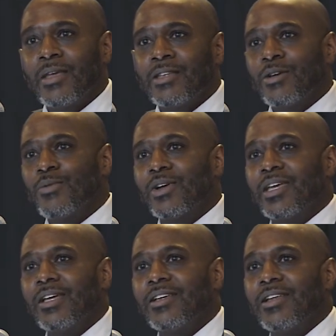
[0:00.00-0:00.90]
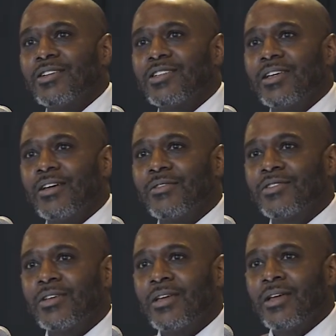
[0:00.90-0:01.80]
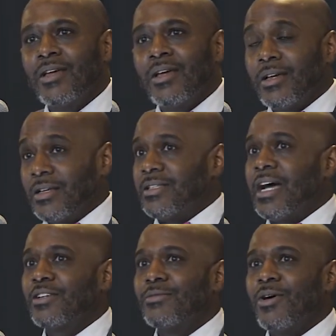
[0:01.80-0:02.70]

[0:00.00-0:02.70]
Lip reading: So we're killing ourselves. Dr.